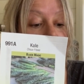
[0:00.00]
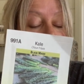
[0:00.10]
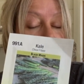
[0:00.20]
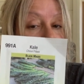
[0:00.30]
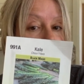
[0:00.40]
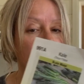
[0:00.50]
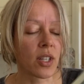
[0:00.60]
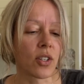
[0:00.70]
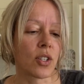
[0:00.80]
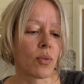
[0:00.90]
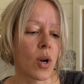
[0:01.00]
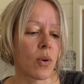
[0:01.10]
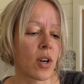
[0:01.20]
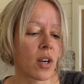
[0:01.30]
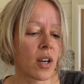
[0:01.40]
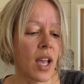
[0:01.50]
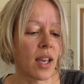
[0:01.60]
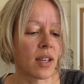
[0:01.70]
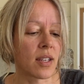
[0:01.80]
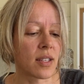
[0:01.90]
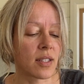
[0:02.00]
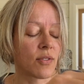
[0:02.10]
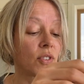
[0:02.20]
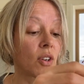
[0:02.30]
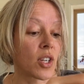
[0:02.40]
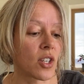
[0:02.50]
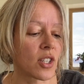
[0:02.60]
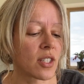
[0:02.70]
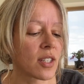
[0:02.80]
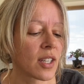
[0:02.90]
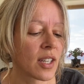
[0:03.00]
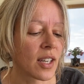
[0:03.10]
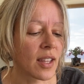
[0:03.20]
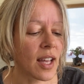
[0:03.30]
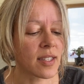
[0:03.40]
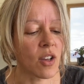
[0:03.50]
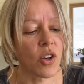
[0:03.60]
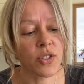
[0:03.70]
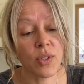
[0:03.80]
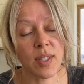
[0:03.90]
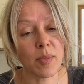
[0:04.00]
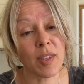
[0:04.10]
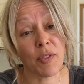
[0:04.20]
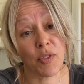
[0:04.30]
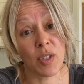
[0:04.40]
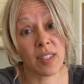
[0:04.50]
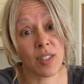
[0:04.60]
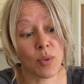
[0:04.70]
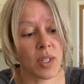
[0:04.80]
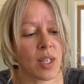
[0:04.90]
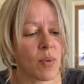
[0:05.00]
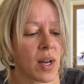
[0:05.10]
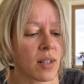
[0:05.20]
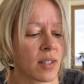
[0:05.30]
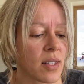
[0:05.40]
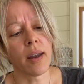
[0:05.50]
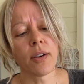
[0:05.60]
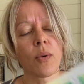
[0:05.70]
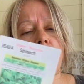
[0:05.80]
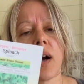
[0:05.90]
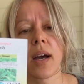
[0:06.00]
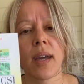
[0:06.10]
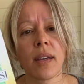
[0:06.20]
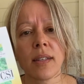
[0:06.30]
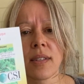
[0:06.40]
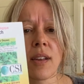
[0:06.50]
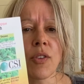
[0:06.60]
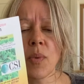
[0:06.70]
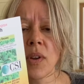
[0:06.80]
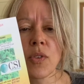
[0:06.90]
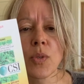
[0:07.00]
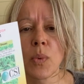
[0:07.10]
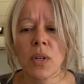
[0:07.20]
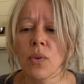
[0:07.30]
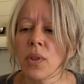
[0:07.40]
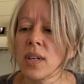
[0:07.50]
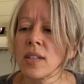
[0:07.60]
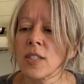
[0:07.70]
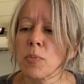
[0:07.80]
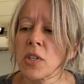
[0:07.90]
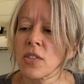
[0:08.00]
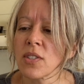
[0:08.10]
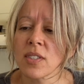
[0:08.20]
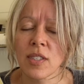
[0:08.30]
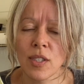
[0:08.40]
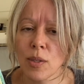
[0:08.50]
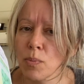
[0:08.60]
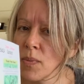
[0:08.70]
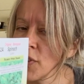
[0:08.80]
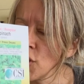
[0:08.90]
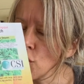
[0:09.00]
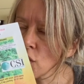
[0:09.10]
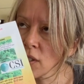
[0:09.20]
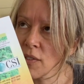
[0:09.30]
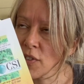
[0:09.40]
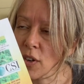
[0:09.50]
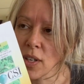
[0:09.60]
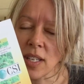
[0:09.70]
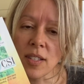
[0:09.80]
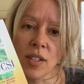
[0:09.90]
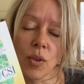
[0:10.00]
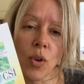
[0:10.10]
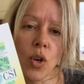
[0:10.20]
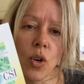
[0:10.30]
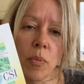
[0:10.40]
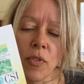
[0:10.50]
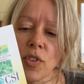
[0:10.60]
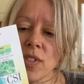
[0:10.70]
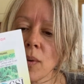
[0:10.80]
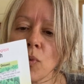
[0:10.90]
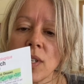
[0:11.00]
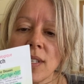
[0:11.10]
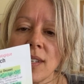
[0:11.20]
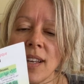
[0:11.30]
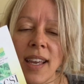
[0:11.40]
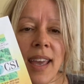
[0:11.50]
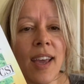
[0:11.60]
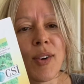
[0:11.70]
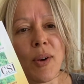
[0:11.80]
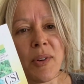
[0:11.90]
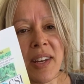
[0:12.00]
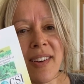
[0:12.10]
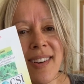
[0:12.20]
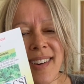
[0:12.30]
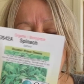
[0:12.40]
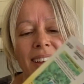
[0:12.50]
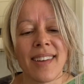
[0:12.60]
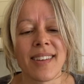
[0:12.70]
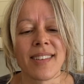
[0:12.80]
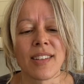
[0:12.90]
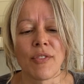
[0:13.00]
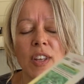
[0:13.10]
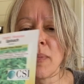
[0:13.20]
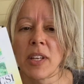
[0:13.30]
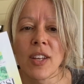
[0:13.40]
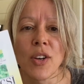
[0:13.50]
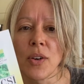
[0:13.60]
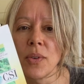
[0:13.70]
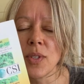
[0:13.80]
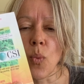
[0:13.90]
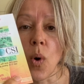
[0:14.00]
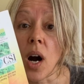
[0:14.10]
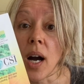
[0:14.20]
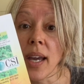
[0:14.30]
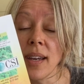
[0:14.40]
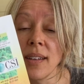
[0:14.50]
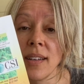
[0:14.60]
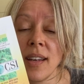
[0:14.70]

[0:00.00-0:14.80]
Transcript: a really good grower and it's very good. That's also something that freezes really well. I don't know why. It's another one of those weird things. Spinach is usually very easy to grow, but for some reason I can't grow it here. And if anybody knows why